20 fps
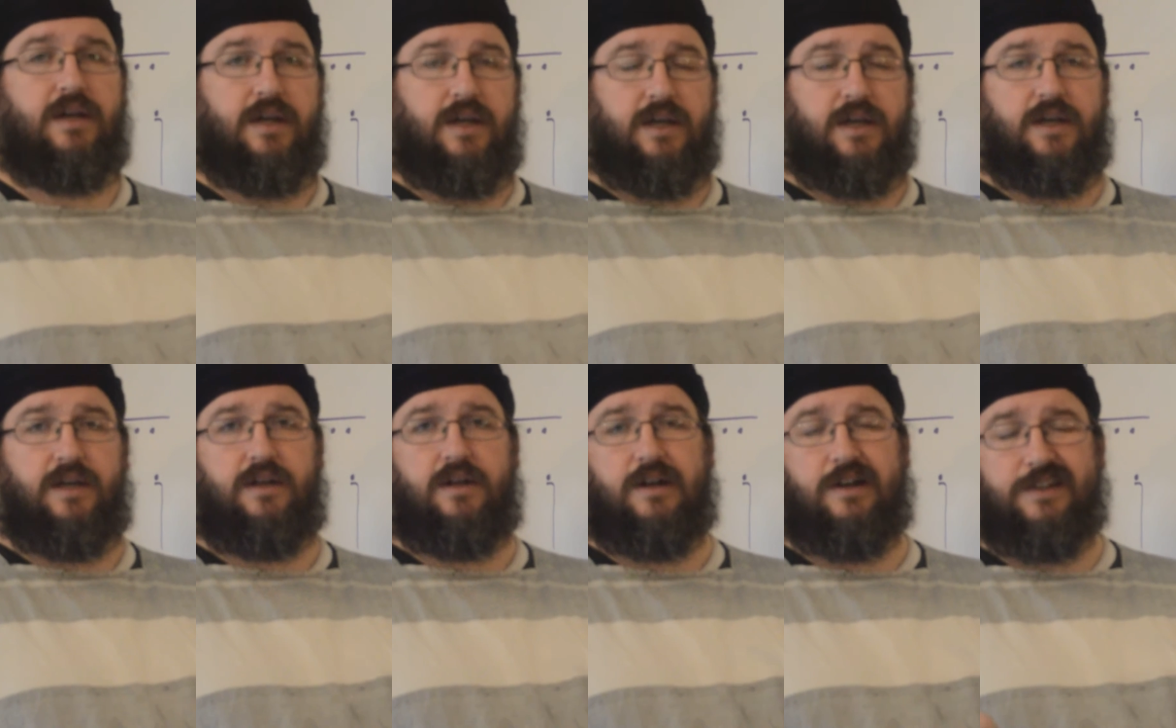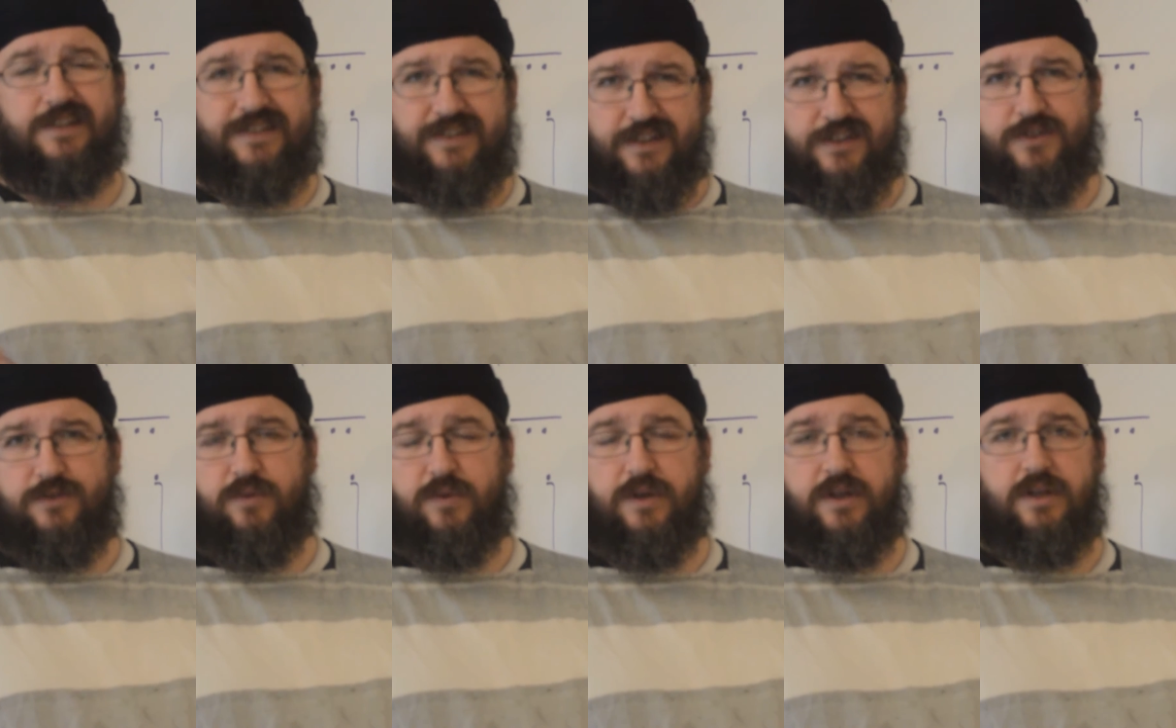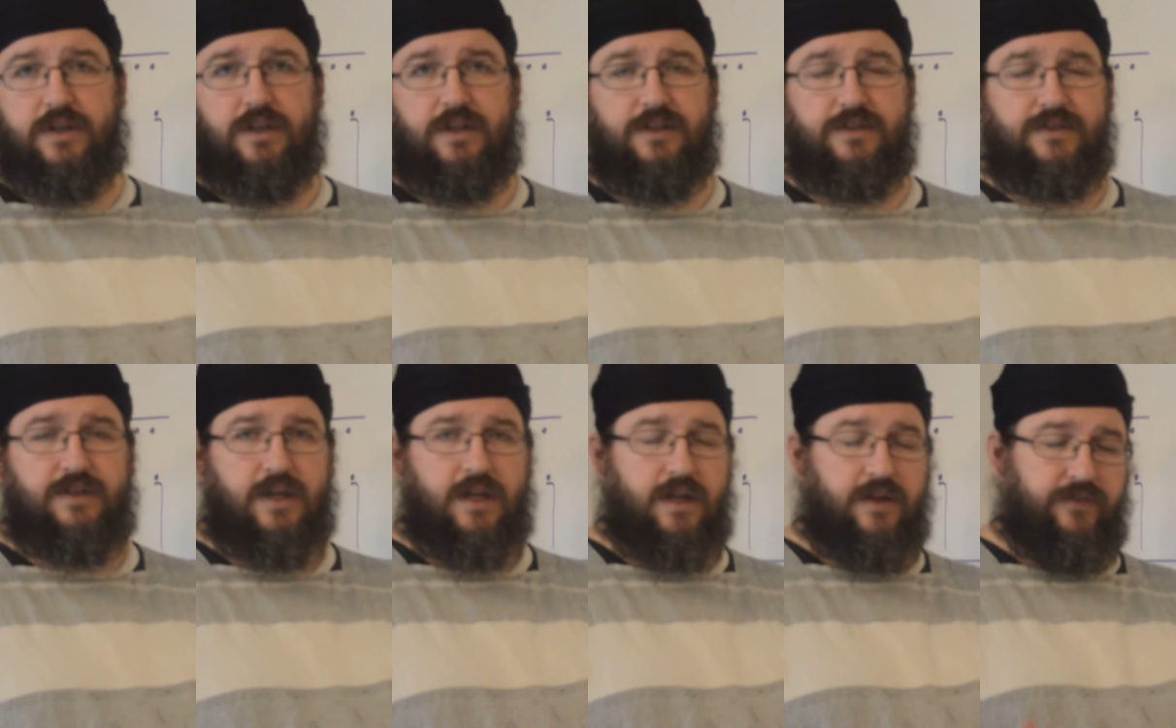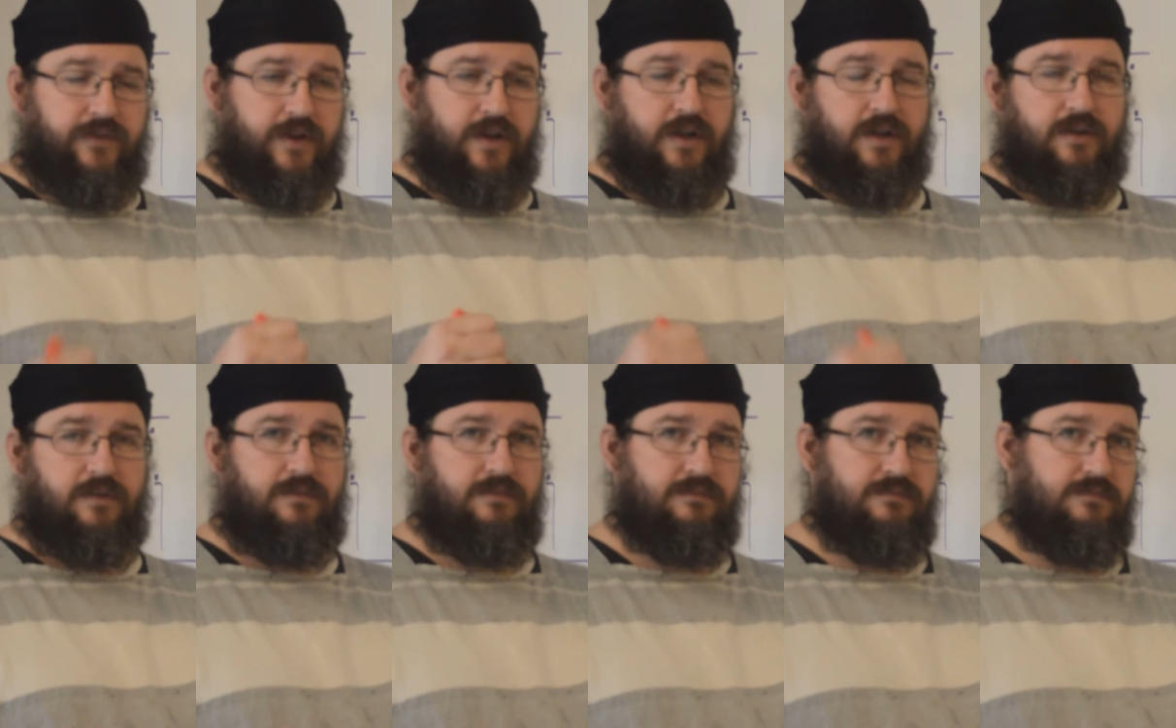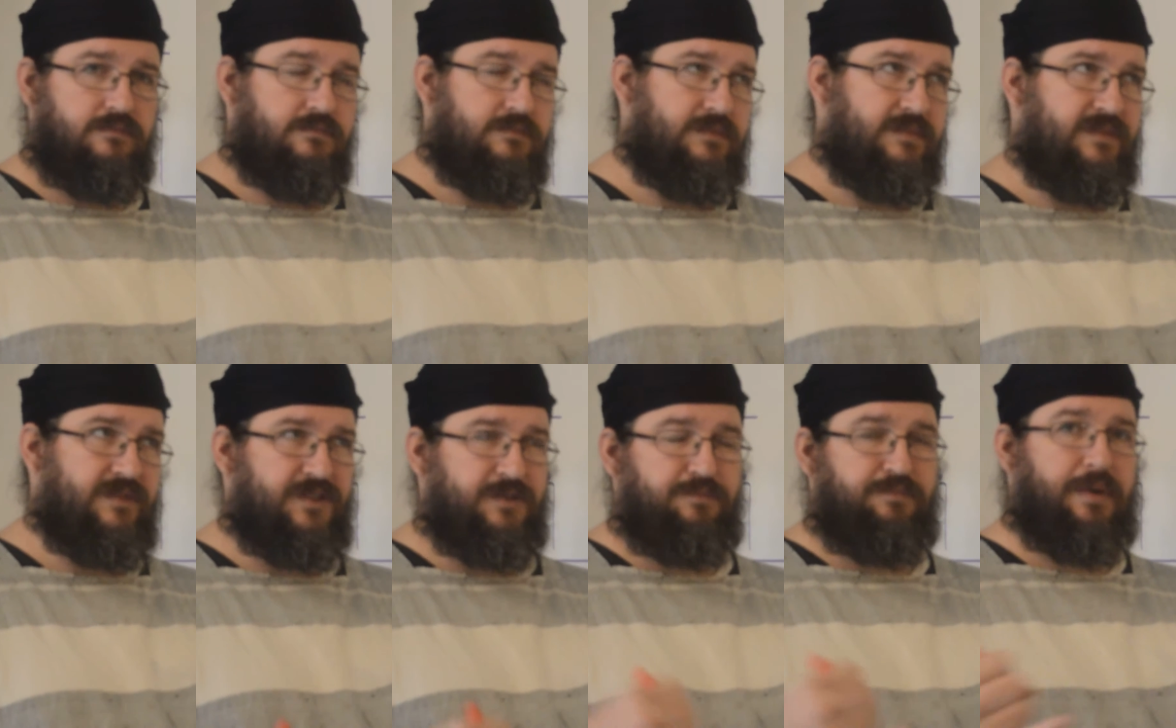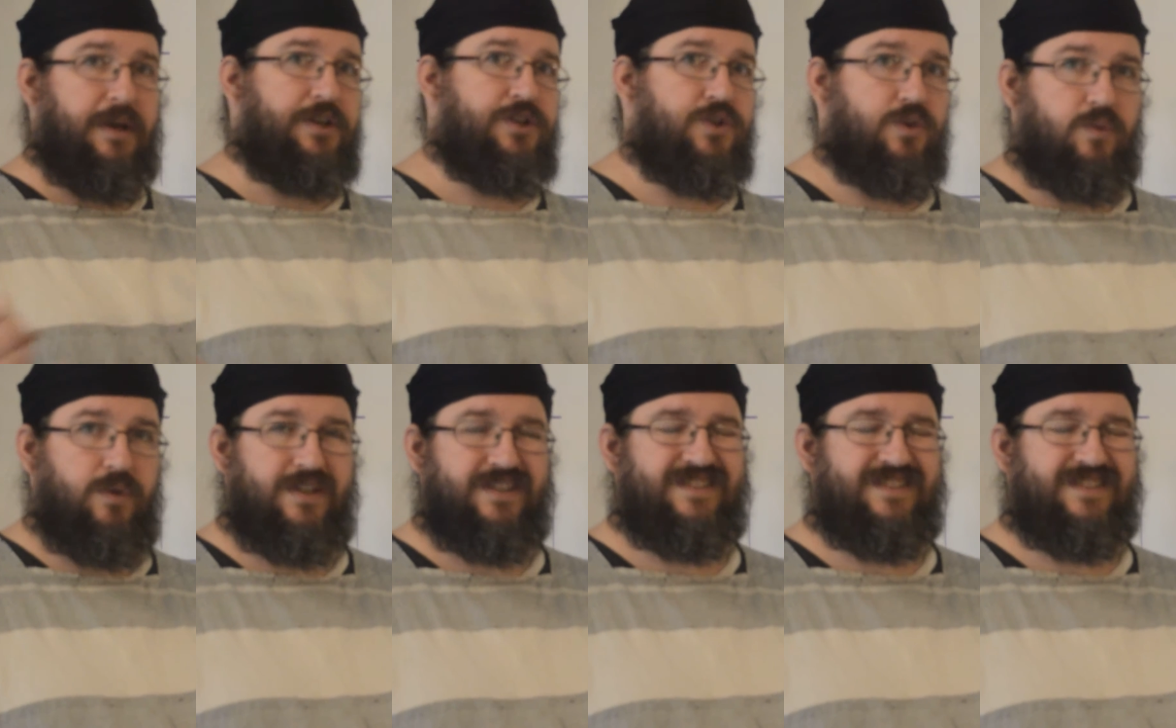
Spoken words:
and our 6th one is kind of our special one.